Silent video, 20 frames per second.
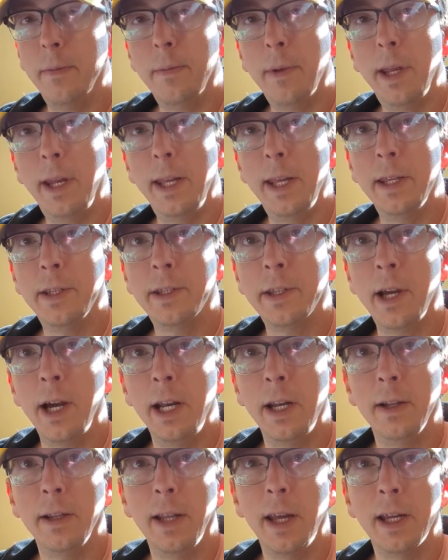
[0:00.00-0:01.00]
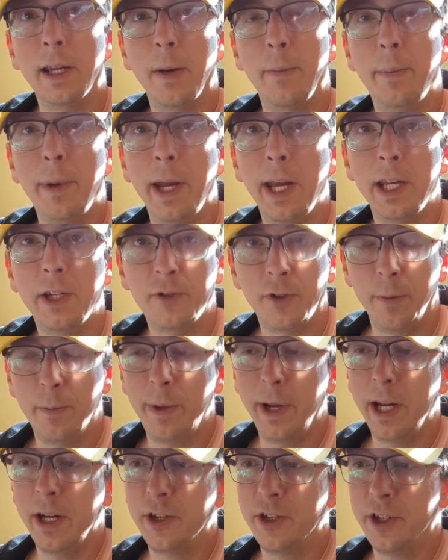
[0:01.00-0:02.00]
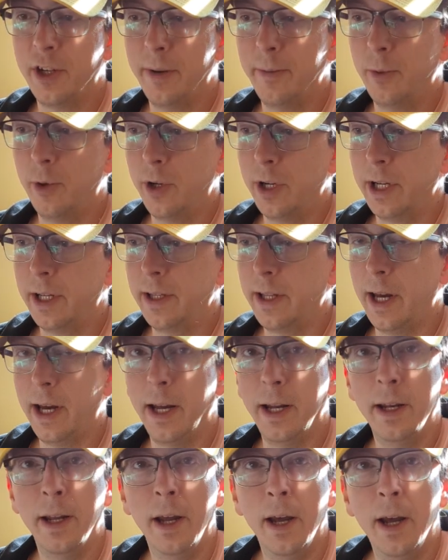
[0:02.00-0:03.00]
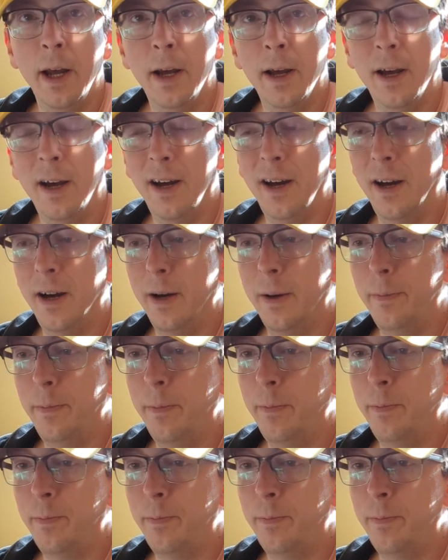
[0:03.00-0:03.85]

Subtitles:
it is kind of like a page for page summary that uh,